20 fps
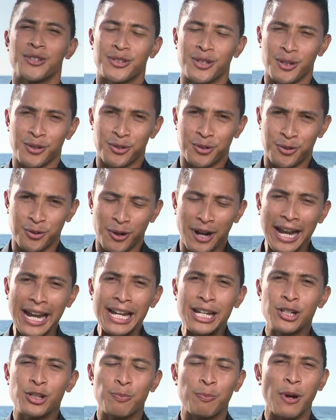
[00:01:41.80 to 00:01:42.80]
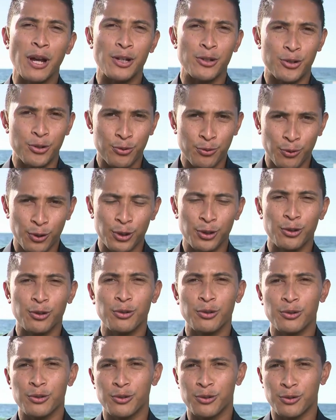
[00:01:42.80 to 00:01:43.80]
So strange but
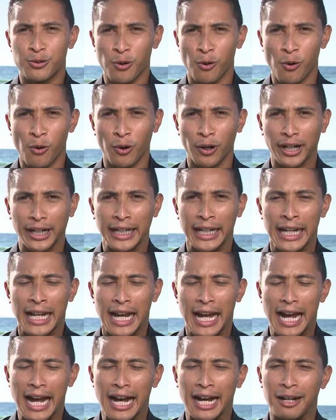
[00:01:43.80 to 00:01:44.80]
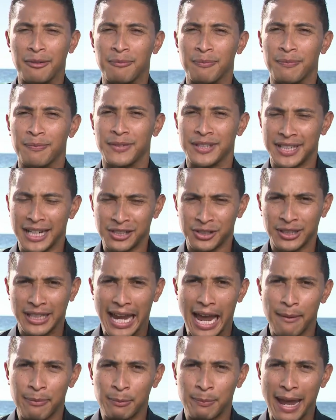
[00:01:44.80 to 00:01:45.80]
true story. Um, this actually
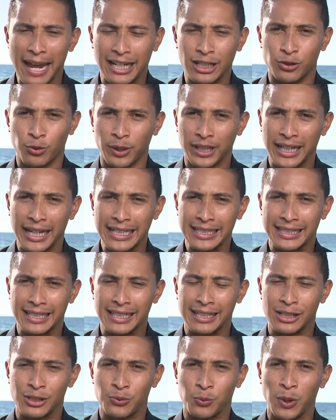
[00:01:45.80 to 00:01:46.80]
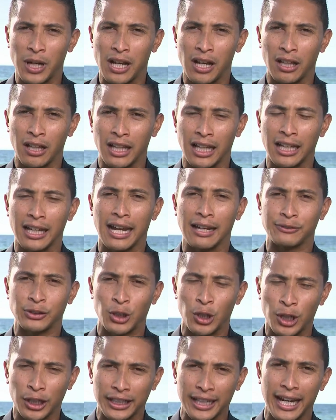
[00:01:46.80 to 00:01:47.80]
happened back in 2018 as well uh,
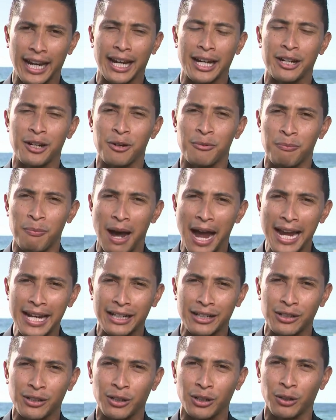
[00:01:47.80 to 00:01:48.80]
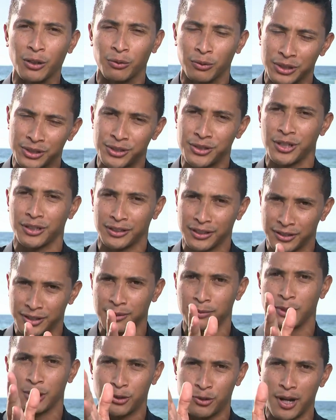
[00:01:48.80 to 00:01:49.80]
after Hurricane Michael, which took the
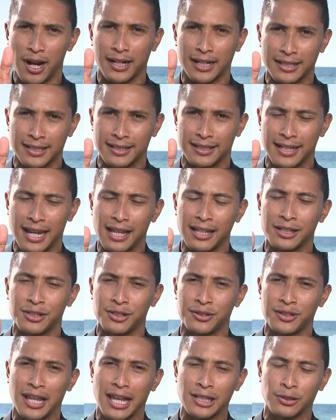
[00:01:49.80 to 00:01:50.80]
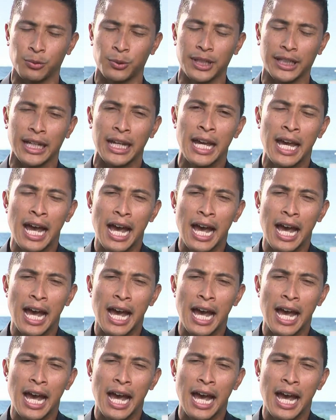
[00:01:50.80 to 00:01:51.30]
similar track as Idalia just last week.